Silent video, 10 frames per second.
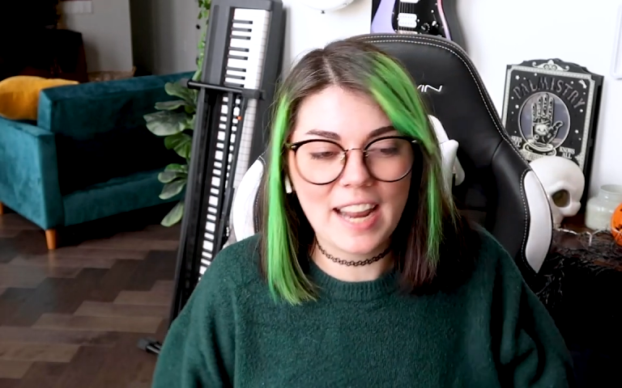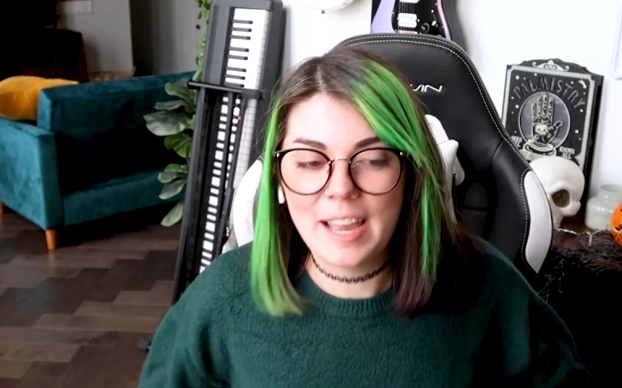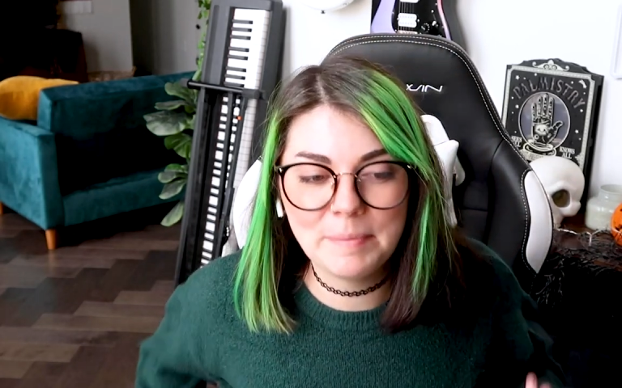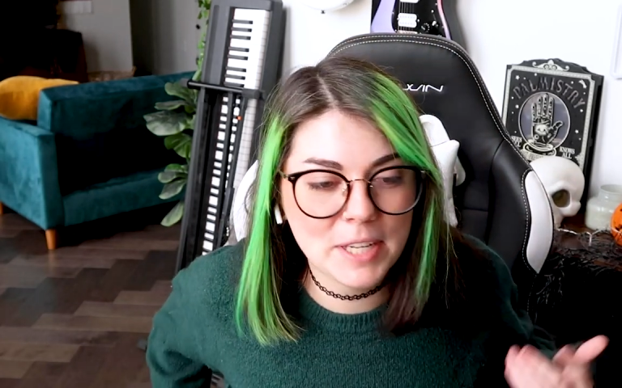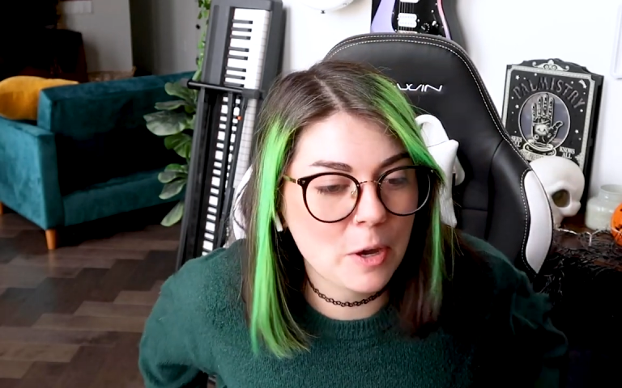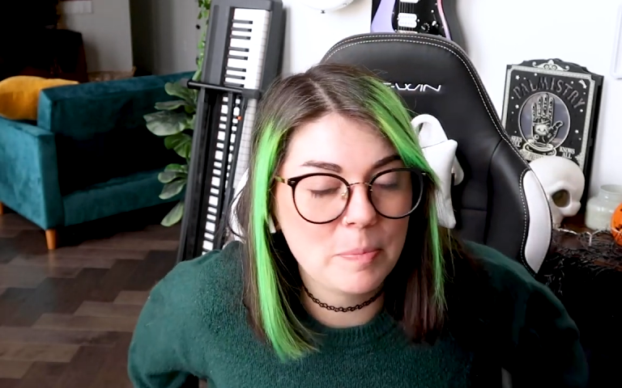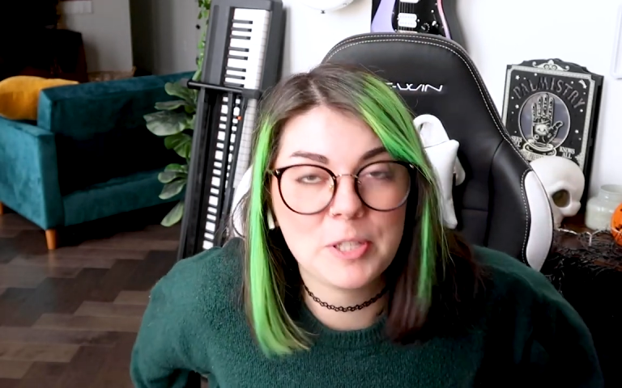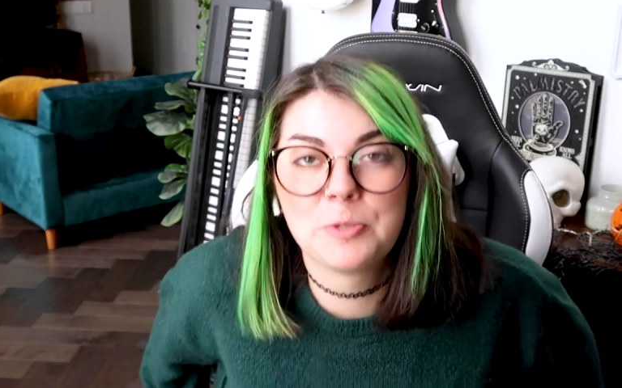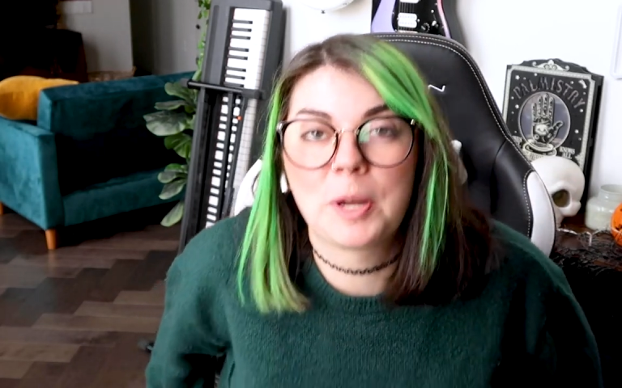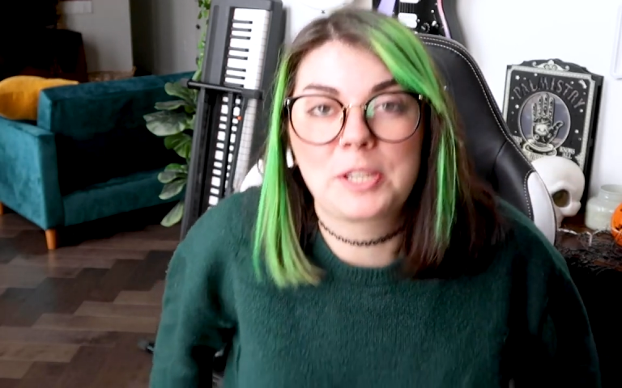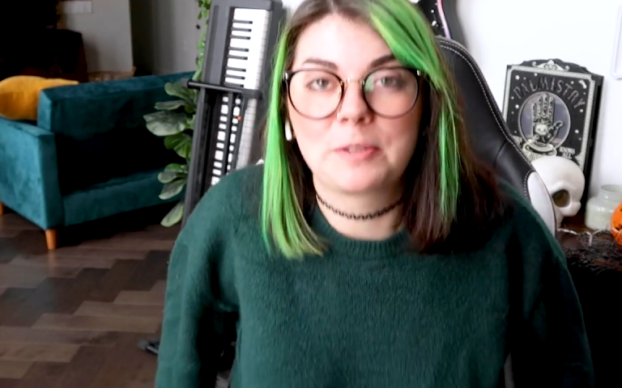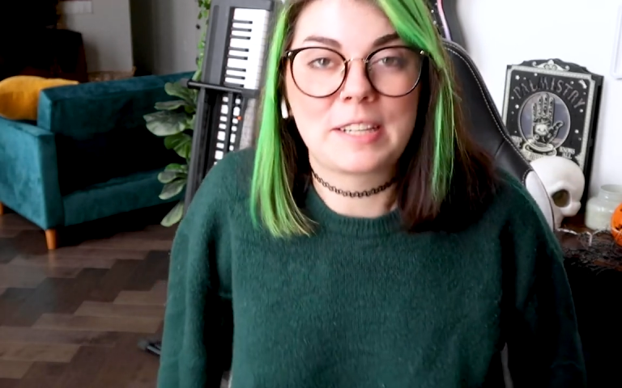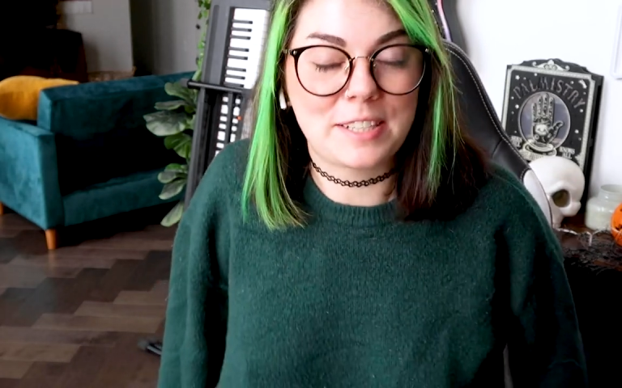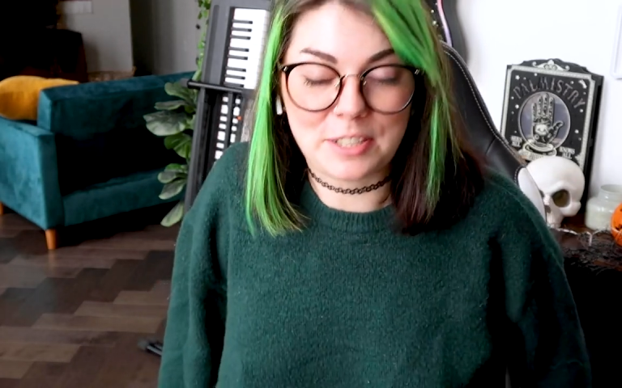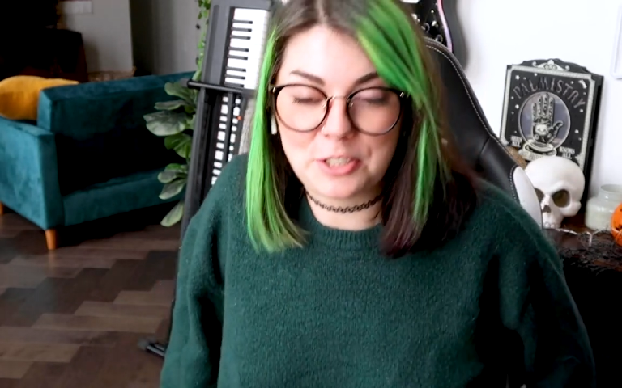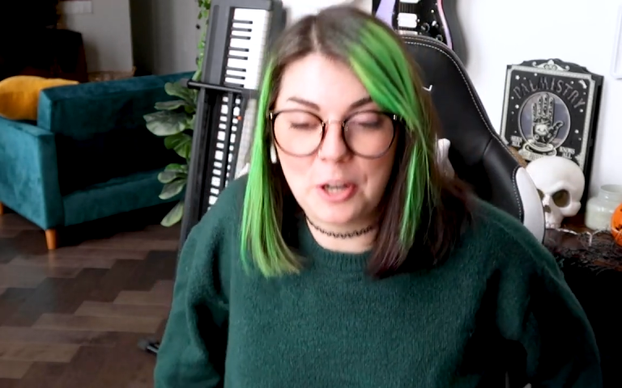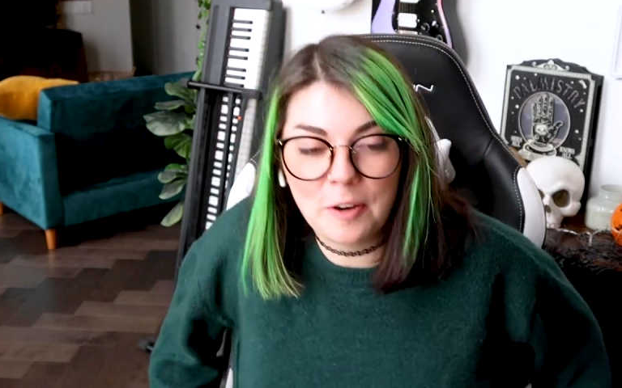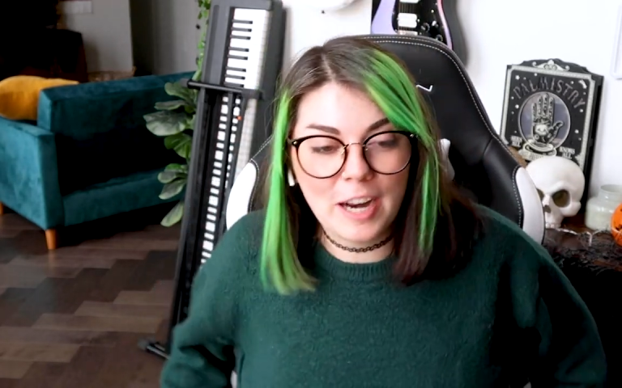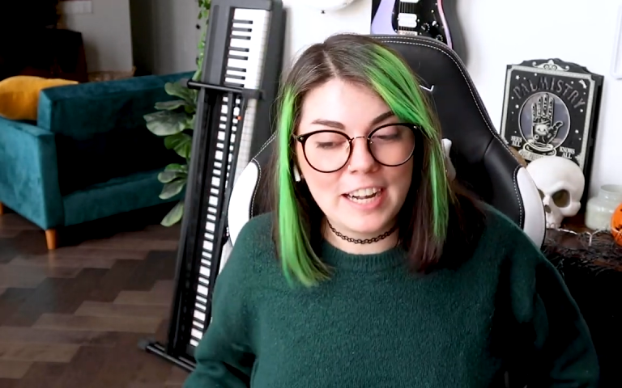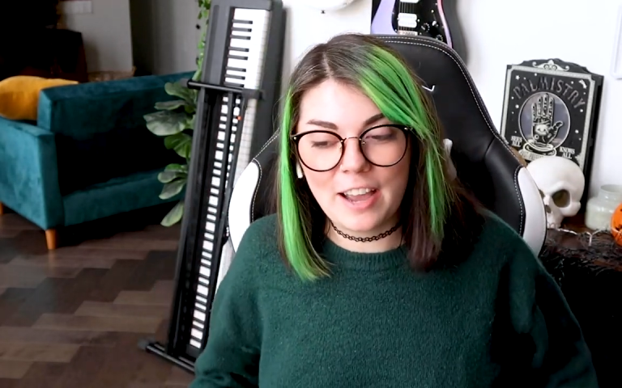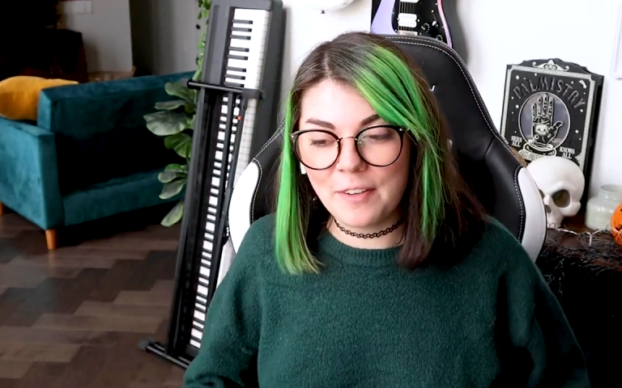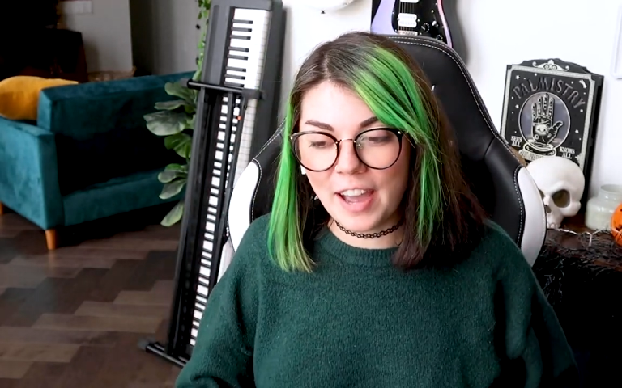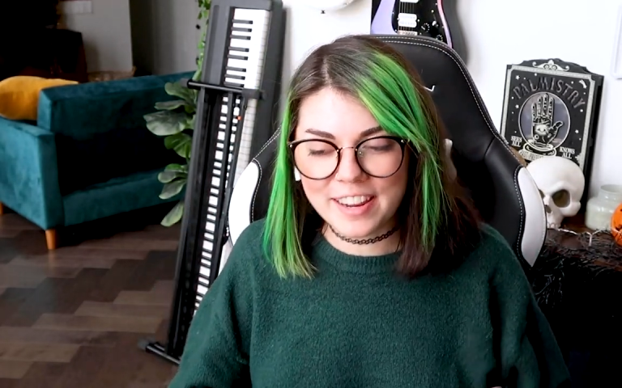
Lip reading: I'm going to go binge watch the rest of the show right now.